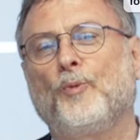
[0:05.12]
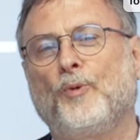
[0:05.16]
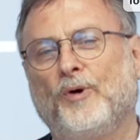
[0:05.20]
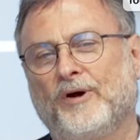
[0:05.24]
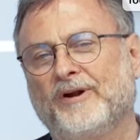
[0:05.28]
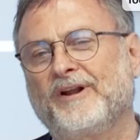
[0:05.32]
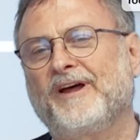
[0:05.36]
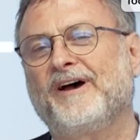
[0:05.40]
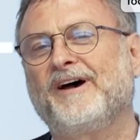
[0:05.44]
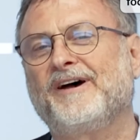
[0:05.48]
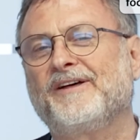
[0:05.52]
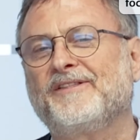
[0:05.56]

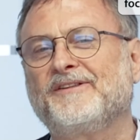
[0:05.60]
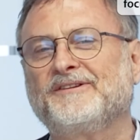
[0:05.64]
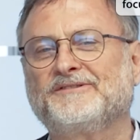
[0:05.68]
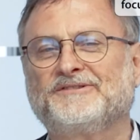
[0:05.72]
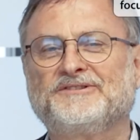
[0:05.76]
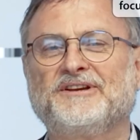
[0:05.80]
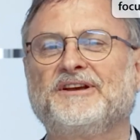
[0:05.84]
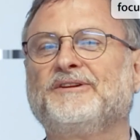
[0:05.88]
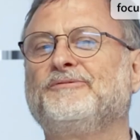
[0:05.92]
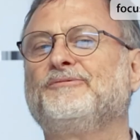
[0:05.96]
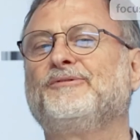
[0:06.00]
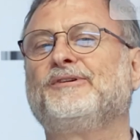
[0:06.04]
what are the
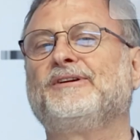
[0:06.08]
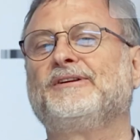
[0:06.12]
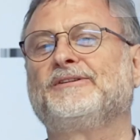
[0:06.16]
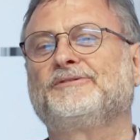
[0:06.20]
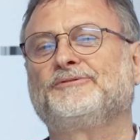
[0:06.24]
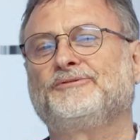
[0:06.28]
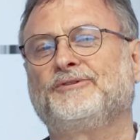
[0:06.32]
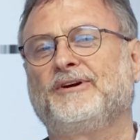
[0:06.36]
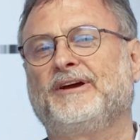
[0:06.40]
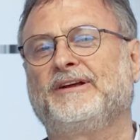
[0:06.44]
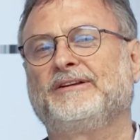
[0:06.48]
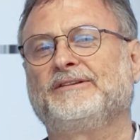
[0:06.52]
general
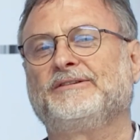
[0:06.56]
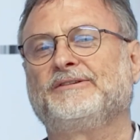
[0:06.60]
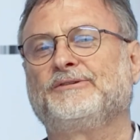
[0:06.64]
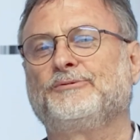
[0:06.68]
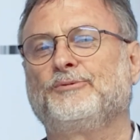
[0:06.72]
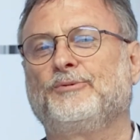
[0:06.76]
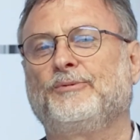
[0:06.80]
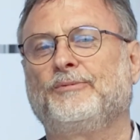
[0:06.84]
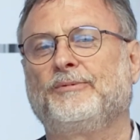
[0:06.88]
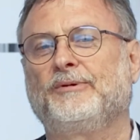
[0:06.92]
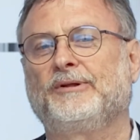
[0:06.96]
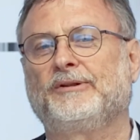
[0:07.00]

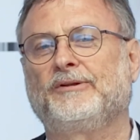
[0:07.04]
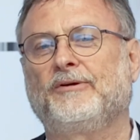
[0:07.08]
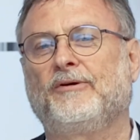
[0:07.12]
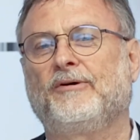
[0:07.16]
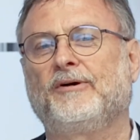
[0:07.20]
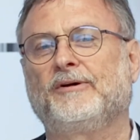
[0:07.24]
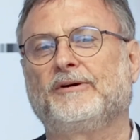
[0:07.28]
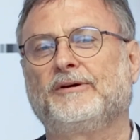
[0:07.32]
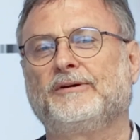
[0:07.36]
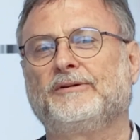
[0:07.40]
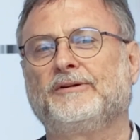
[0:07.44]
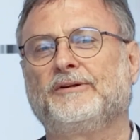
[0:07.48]
trends when we're
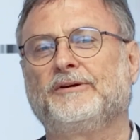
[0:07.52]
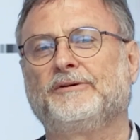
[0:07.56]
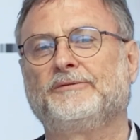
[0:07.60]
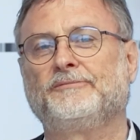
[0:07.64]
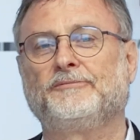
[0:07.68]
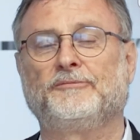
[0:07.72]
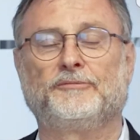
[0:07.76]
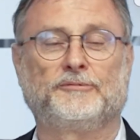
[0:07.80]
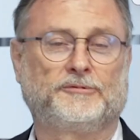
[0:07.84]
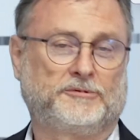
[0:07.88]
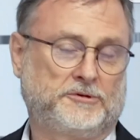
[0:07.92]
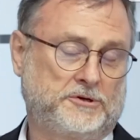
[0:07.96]
talking
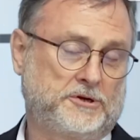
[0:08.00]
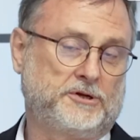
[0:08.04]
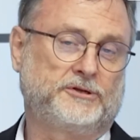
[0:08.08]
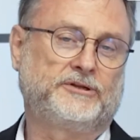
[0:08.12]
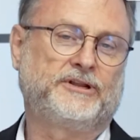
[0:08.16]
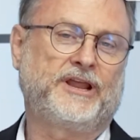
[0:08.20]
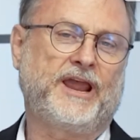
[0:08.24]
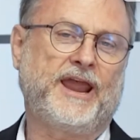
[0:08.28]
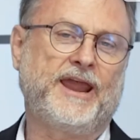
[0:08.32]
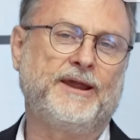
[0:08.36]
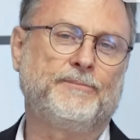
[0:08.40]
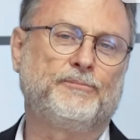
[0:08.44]
on
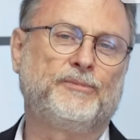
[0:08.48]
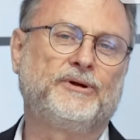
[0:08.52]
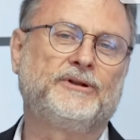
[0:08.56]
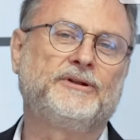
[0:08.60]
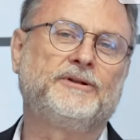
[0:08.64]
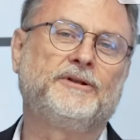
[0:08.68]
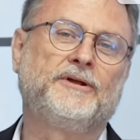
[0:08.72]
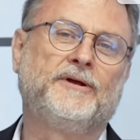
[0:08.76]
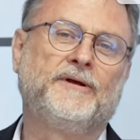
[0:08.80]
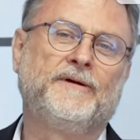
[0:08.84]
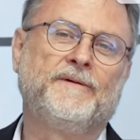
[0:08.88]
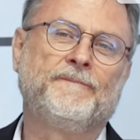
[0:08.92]

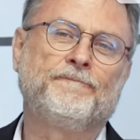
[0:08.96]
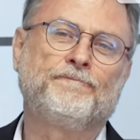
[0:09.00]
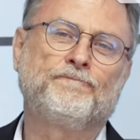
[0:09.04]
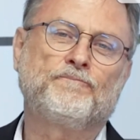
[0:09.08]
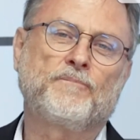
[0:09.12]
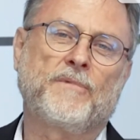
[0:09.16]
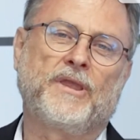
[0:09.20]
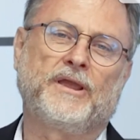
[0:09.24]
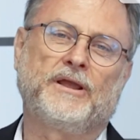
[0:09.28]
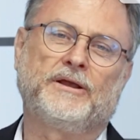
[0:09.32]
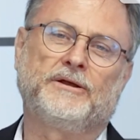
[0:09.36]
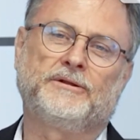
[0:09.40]
containment
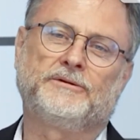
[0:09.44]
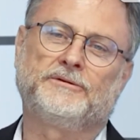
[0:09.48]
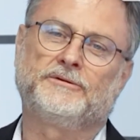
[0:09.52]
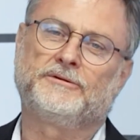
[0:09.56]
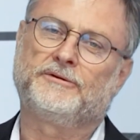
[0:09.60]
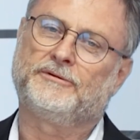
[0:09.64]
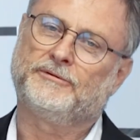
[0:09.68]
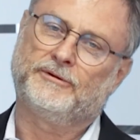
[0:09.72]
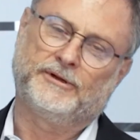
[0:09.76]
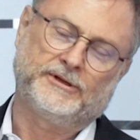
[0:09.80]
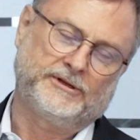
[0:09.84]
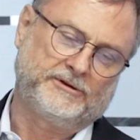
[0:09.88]

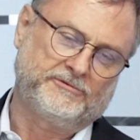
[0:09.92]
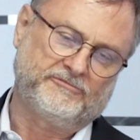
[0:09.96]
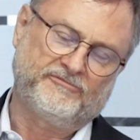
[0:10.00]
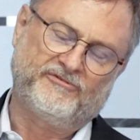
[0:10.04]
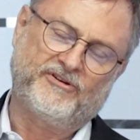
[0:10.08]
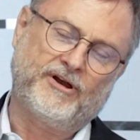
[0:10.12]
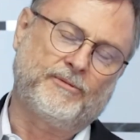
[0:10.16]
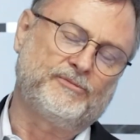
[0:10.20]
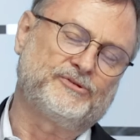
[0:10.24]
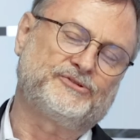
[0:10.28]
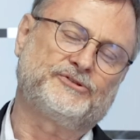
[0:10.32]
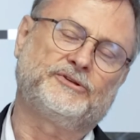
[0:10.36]
in, in
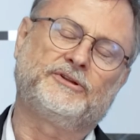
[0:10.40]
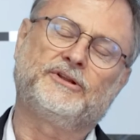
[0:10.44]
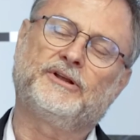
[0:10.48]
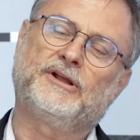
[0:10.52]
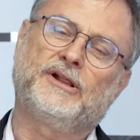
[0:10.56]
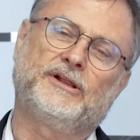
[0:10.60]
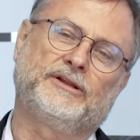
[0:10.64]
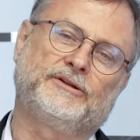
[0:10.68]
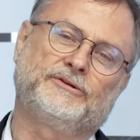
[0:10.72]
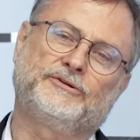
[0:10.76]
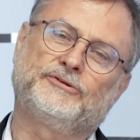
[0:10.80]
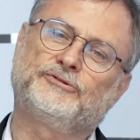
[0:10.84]

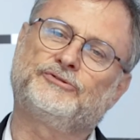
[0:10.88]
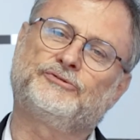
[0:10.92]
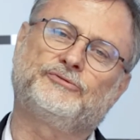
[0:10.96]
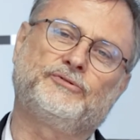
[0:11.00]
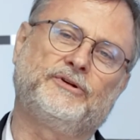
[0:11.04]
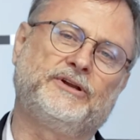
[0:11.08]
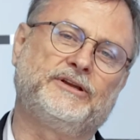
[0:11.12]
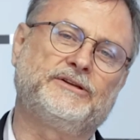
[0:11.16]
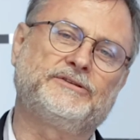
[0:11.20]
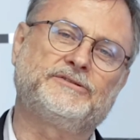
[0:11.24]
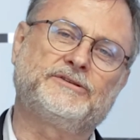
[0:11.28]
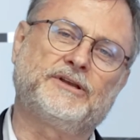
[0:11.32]
pharmaceutical
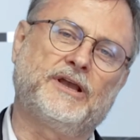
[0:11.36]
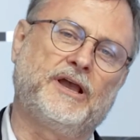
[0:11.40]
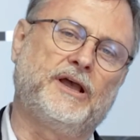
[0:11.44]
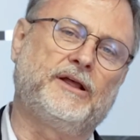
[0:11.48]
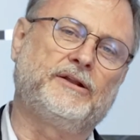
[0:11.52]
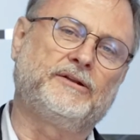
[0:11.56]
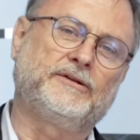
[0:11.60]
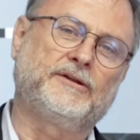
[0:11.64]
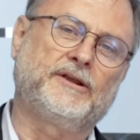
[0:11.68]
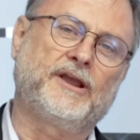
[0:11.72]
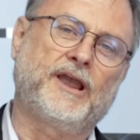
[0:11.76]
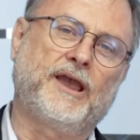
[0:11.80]
industries
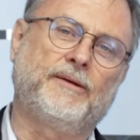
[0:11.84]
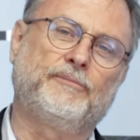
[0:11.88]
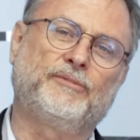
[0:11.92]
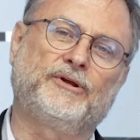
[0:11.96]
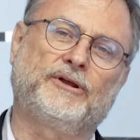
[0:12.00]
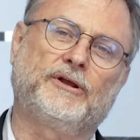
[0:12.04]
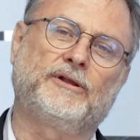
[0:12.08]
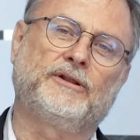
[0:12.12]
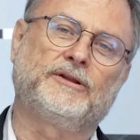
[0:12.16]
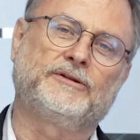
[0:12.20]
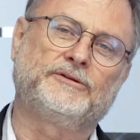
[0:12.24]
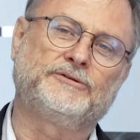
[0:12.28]
and
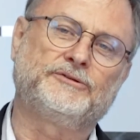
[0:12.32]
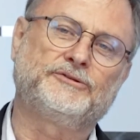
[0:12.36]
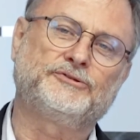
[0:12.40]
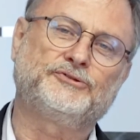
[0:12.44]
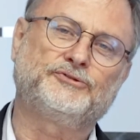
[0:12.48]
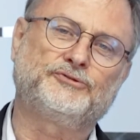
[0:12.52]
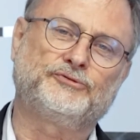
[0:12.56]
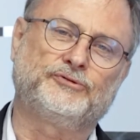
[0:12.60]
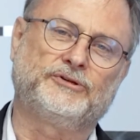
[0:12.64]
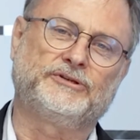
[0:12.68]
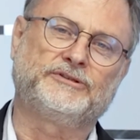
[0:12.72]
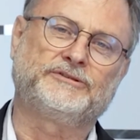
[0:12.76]
chemical
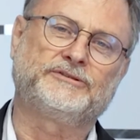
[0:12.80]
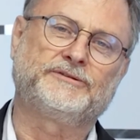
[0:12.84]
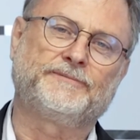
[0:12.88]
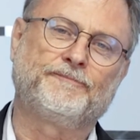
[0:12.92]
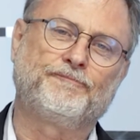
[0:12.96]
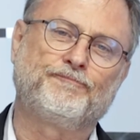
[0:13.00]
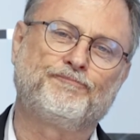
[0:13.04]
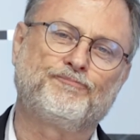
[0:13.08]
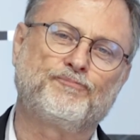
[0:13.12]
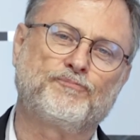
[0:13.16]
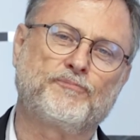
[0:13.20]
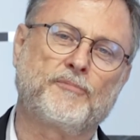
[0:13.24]
industries?
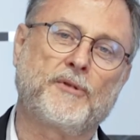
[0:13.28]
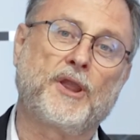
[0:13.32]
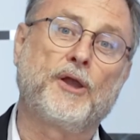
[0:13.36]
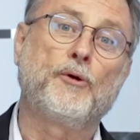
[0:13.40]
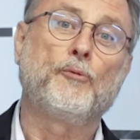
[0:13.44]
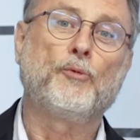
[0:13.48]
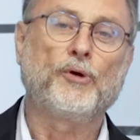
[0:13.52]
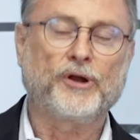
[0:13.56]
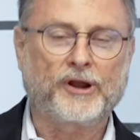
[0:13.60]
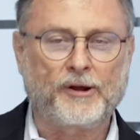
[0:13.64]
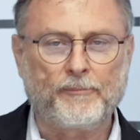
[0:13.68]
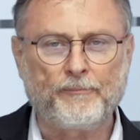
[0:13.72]

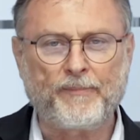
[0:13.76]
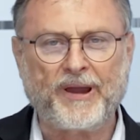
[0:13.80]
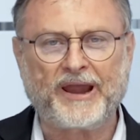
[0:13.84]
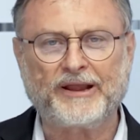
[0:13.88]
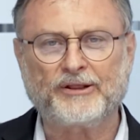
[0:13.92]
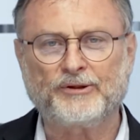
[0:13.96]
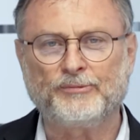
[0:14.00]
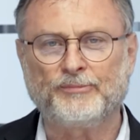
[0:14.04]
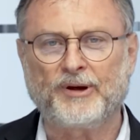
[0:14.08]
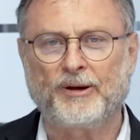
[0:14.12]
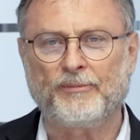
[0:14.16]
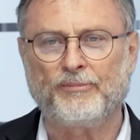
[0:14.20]
Welcome
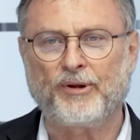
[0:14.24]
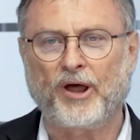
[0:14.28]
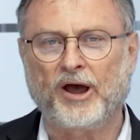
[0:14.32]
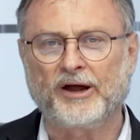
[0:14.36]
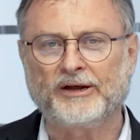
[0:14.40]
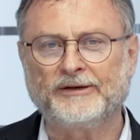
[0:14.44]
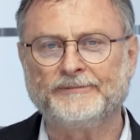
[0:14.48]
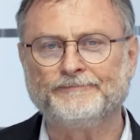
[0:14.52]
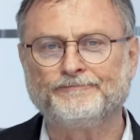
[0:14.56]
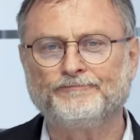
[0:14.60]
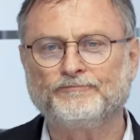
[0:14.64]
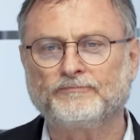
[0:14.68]
back to my
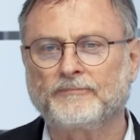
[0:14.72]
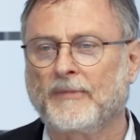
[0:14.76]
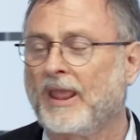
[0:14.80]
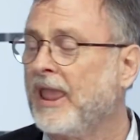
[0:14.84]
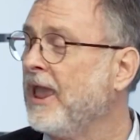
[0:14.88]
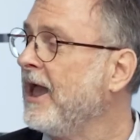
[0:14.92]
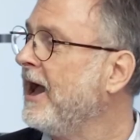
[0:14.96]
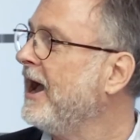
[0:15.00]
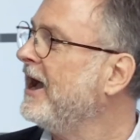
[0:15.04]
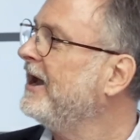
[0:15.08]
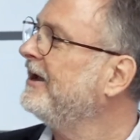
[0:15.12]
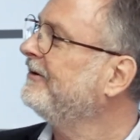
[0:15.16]
blog.
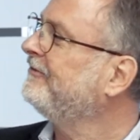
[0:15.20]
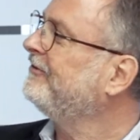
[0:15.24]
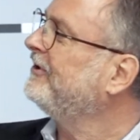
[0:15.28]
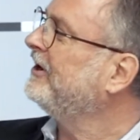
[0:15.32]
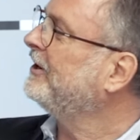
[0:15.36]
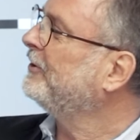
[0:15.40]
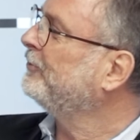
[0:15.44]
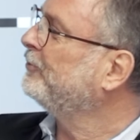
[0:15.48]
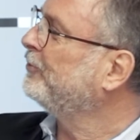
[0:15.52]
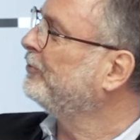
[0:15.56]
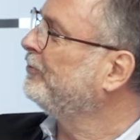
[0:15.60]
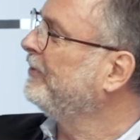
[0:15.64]
I have
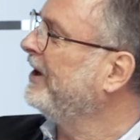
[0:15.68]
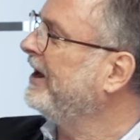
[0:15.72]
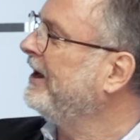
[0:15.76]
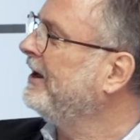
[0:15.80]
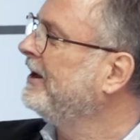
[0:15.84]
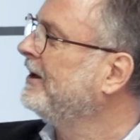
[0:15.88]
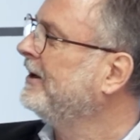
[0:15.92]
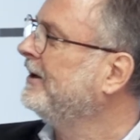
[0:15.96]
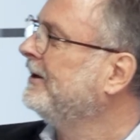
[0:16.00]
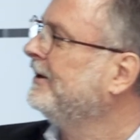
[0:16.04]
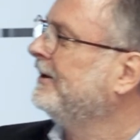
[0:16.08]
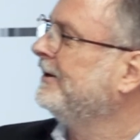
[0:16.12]
here with me